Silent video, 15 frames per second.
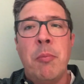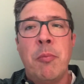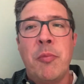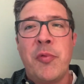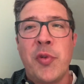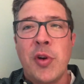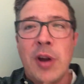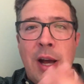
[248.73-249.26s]

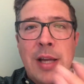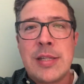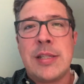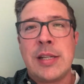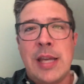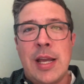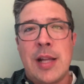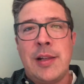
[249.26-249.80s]
for us to
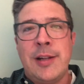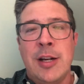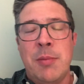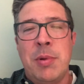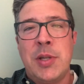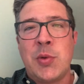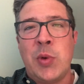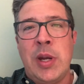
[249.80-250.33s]
get clear
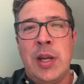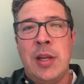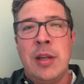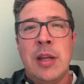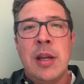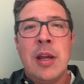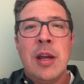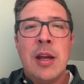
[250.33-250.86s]
between
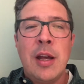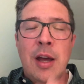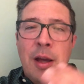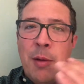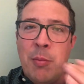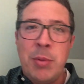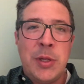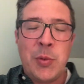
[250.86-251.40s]

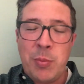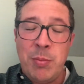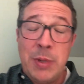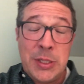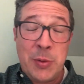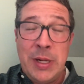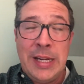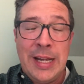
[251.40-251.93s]

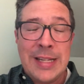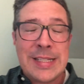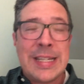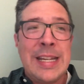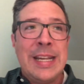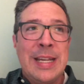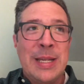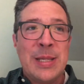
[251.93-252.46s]
us
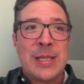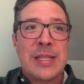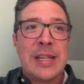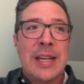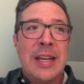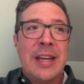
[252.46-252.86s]
is